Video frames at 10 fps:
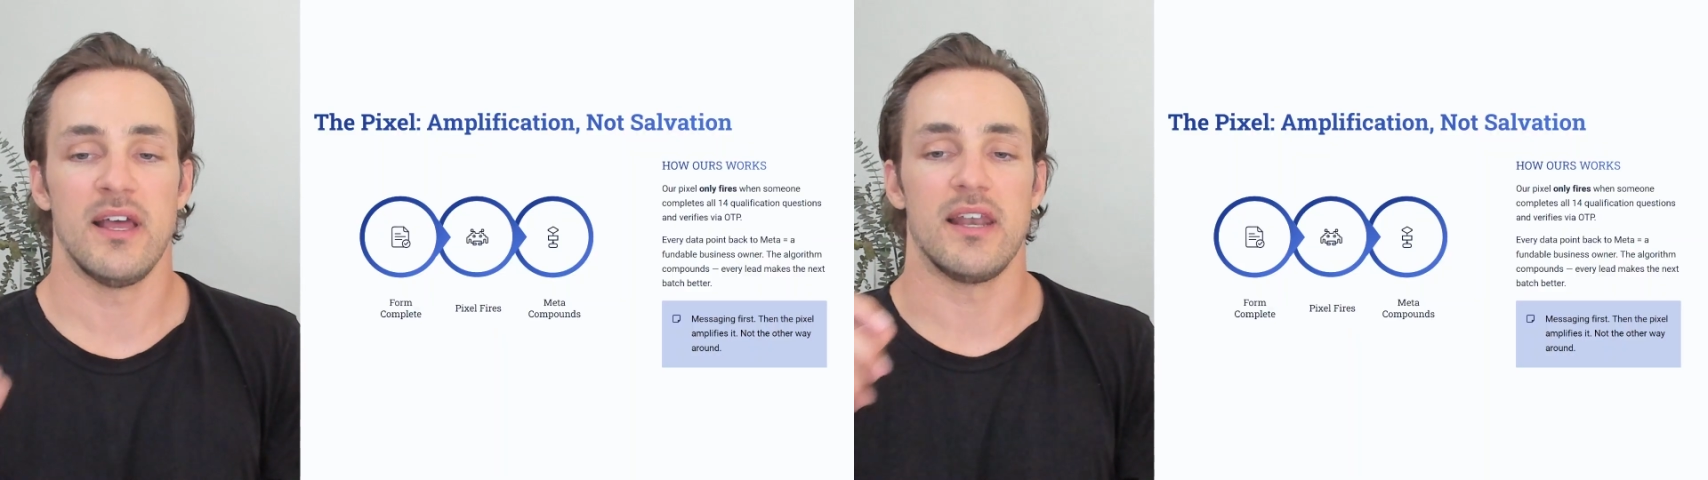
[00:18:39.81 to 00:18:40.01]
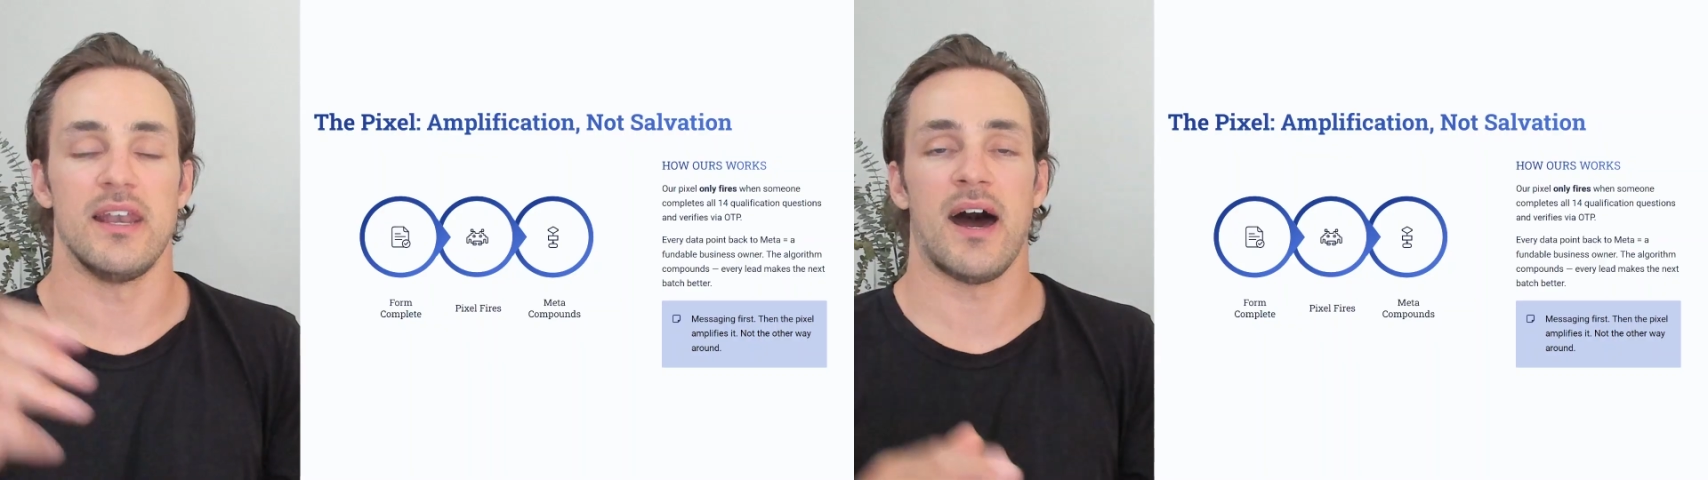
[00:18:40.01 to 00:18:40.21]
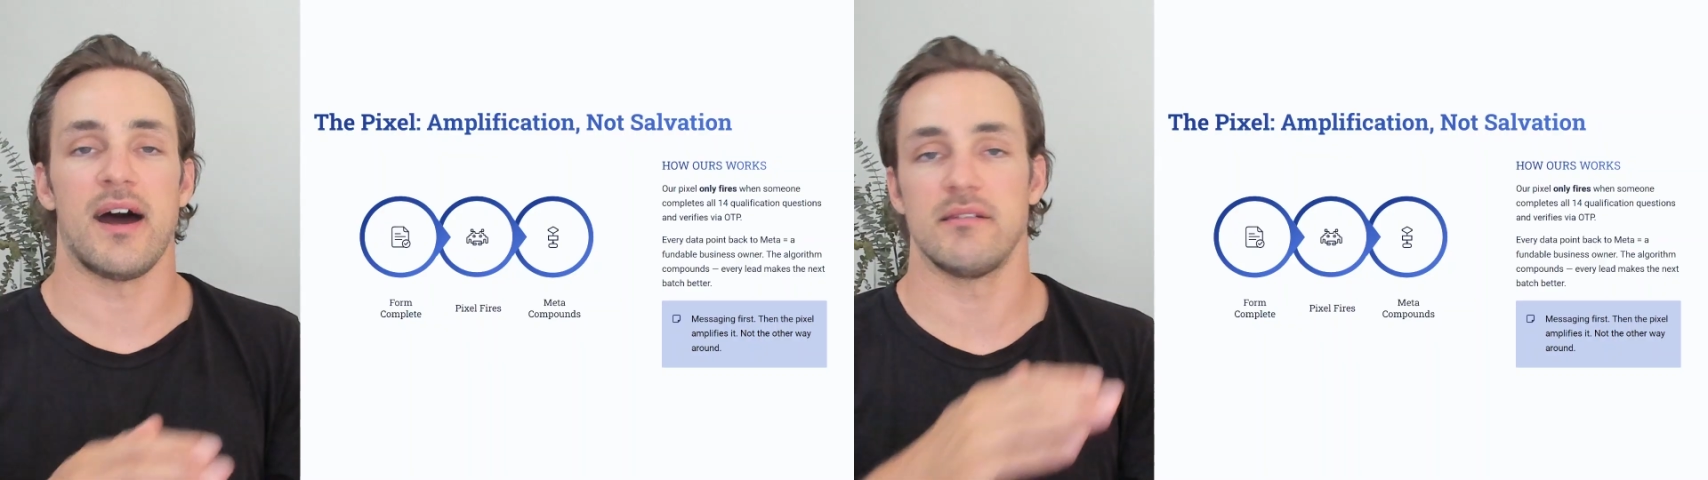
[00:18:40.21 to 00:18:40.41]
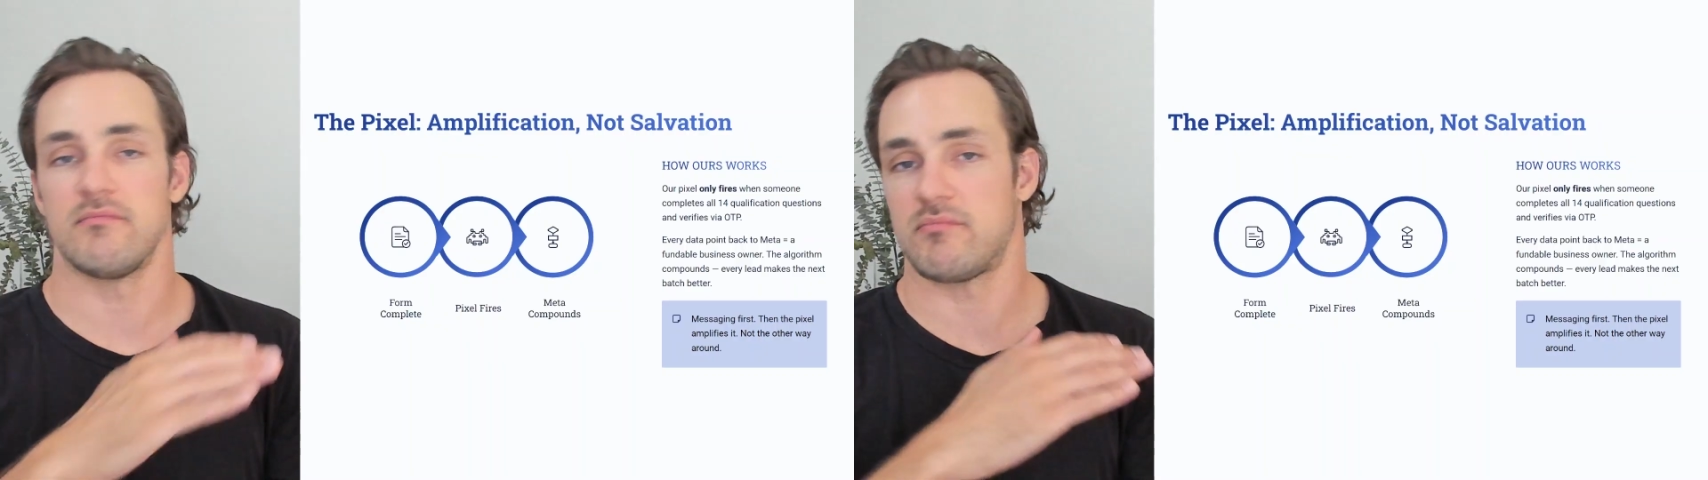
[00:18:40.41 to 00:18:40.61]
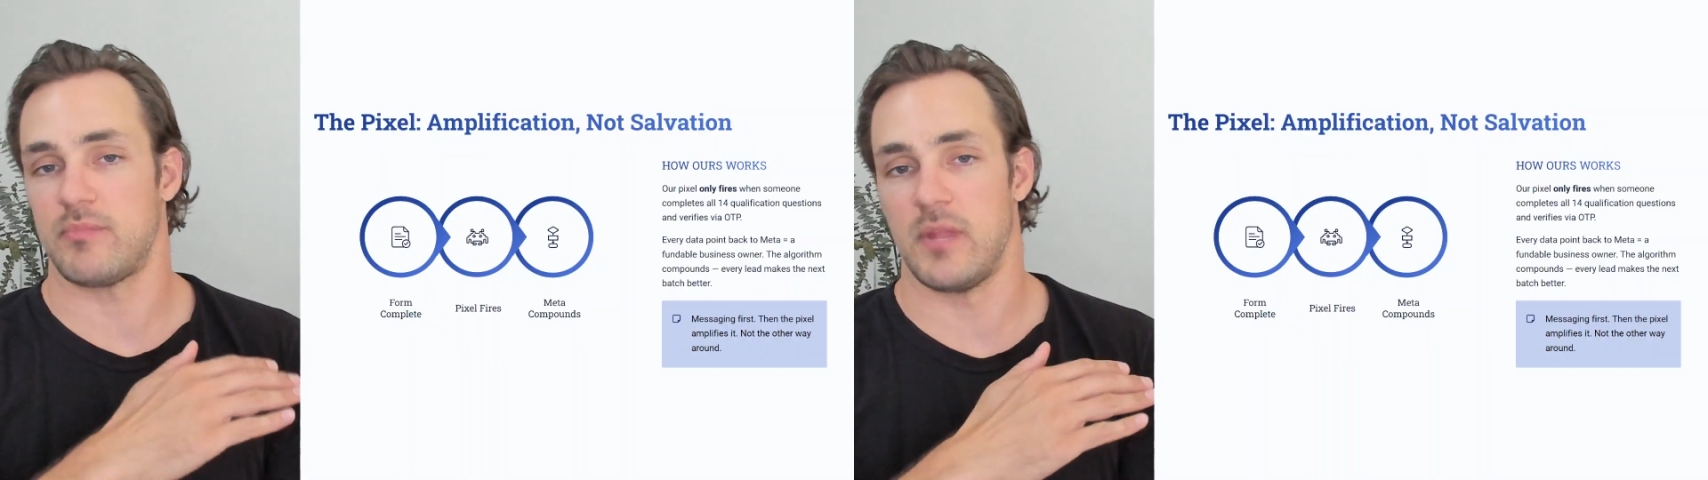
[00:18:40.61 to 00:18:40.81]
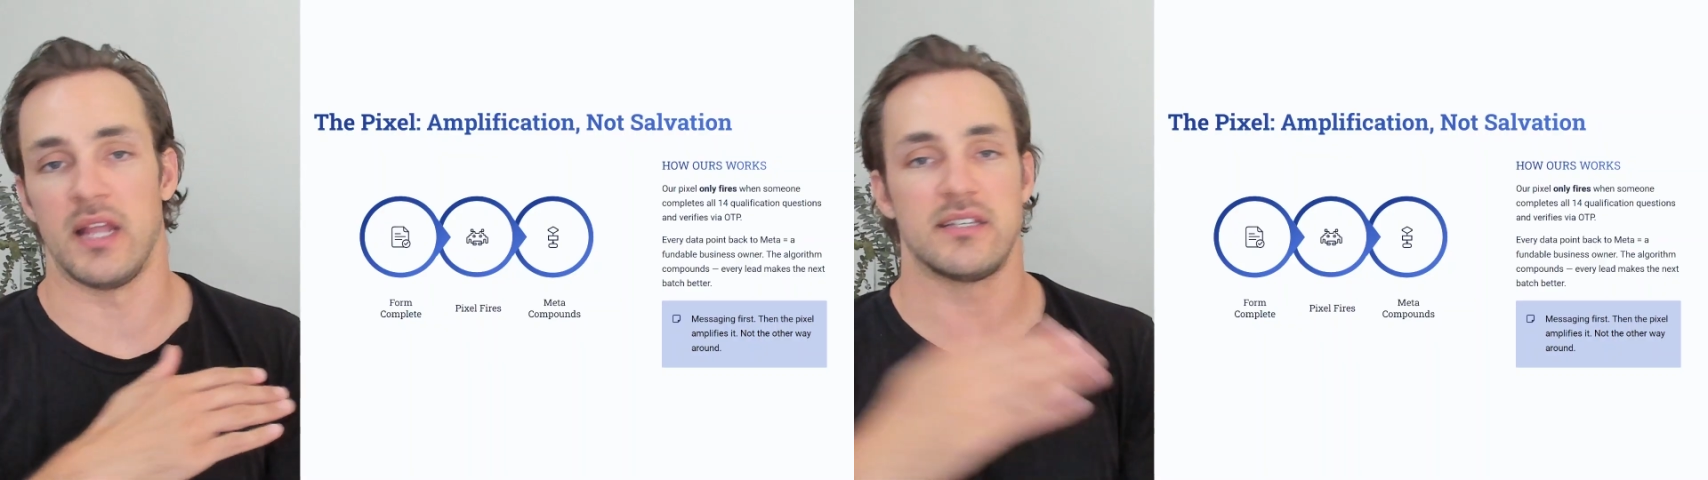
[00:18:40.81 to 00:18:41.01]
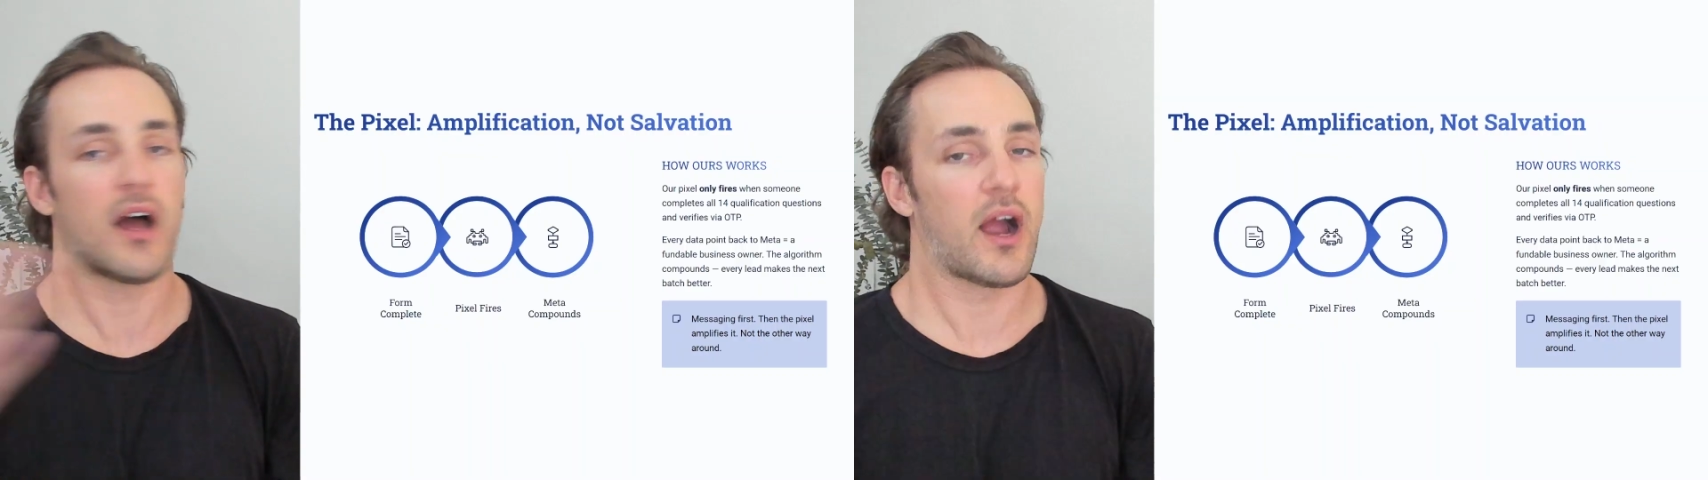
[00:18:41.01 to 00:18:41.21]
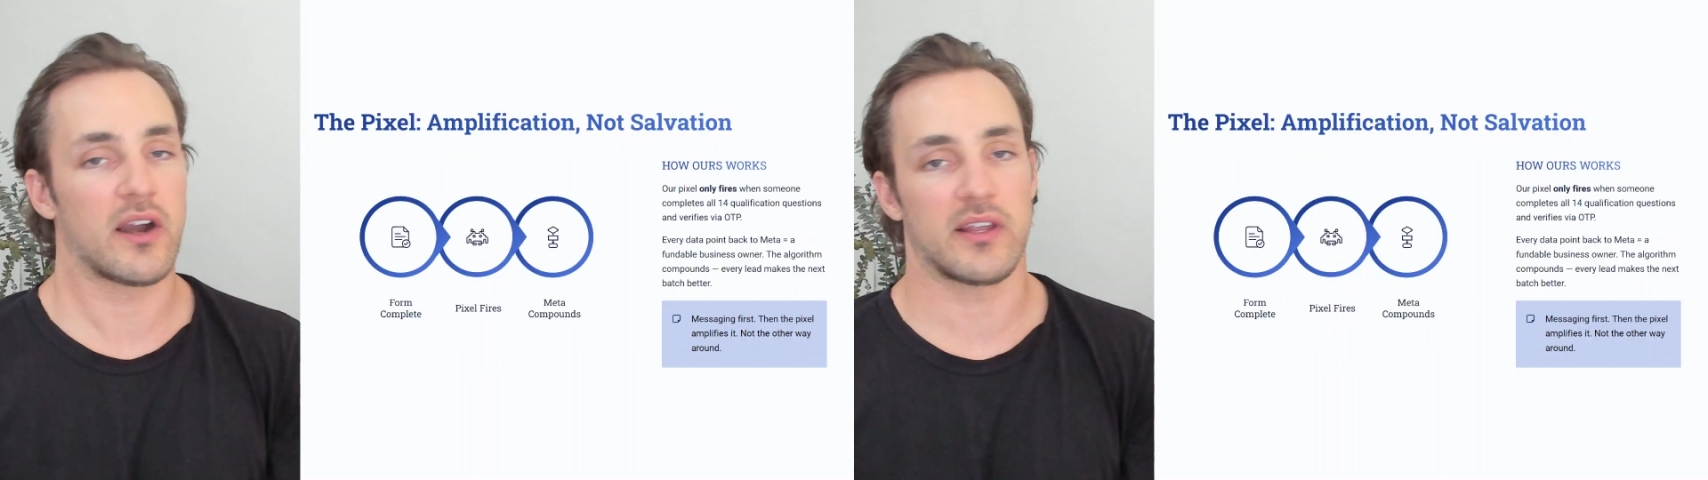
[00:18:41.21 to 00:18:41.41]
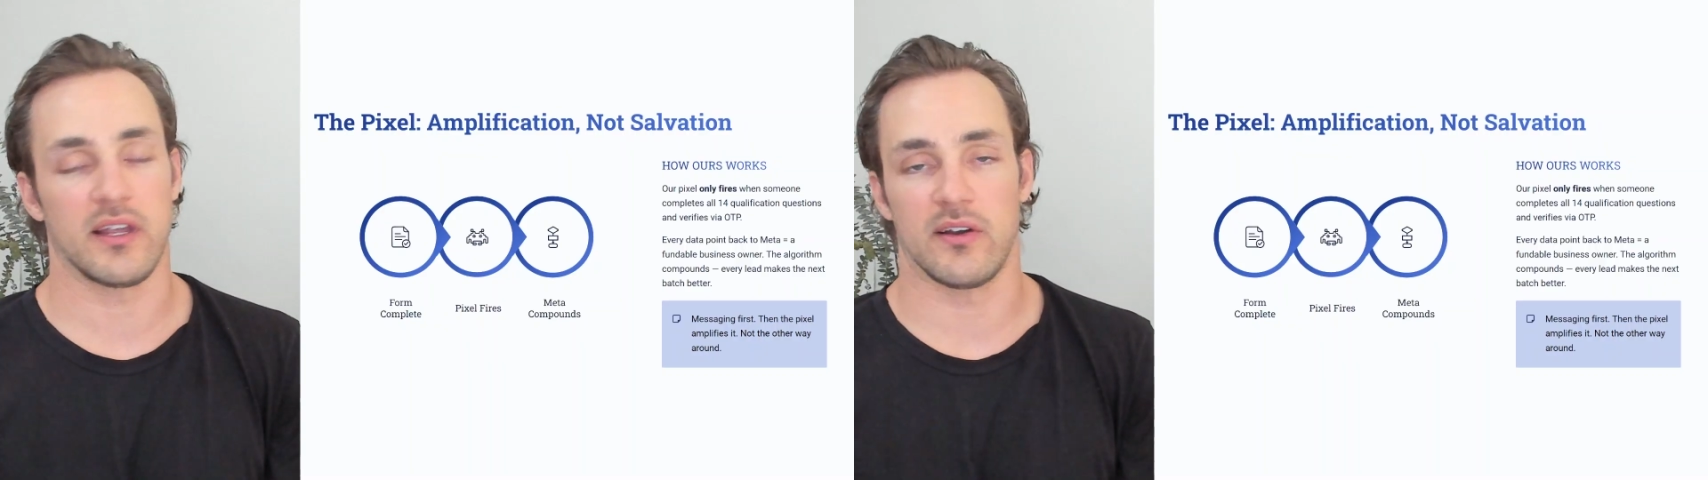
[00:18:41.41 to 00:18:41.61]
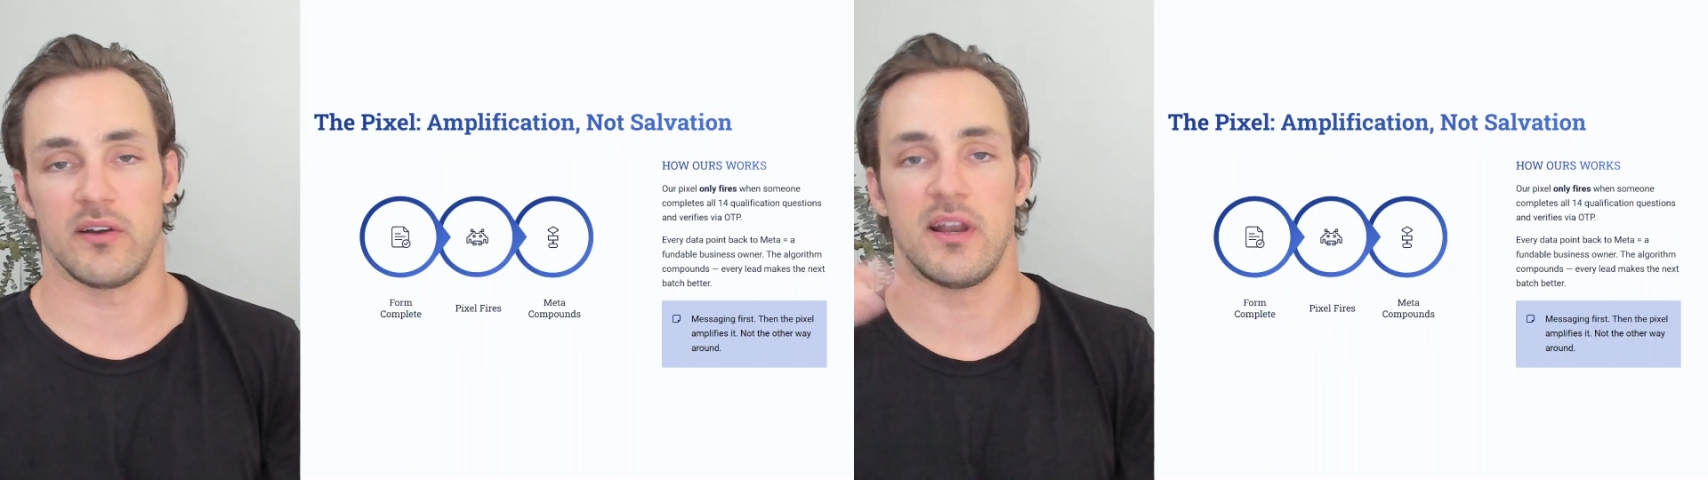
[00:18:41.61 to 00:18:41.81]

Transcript: not a tire kicker,